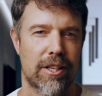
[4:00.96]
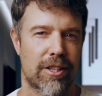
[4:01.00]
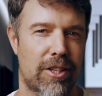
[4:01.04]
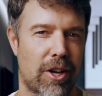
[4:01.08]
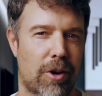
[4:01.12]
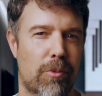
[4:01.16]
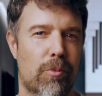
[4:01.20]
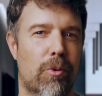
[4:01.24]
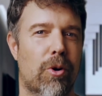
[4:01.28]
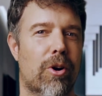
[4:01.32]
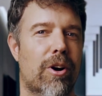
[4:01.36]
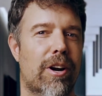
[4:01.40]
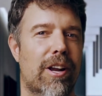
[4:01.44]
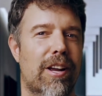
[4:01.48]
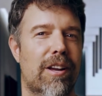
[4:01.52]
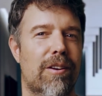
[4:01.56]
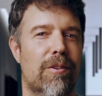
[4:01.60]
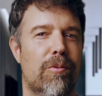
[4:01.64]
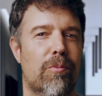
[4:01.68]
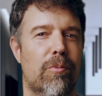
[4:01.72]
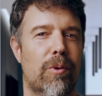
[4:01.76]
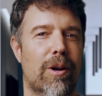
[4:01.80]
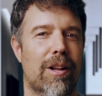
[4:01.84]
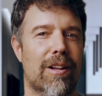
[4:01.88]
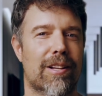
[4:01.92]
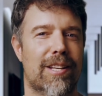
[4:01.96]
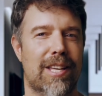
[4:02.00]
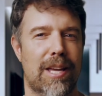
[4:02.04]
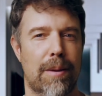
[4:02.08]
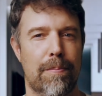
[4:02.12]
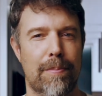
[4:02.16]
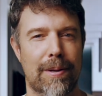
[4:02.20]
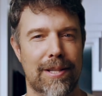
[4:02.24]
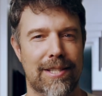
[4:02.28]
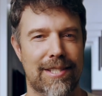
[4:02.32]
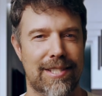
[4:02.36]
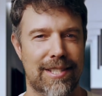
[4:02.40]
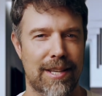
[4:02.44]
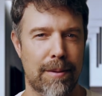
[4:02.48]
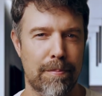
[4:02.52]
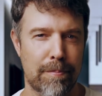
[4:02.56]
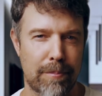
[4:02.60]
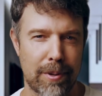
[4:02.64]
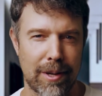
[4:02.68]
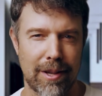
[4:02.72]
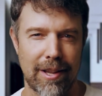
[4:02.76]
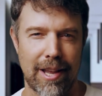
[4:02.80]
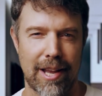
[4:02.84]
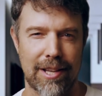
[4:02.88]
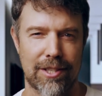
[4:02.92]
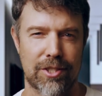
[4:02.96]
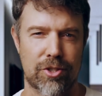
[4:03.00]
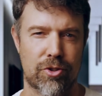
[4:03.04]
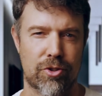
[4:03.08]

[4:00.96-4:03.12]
Don't worry, we'll keep it simple and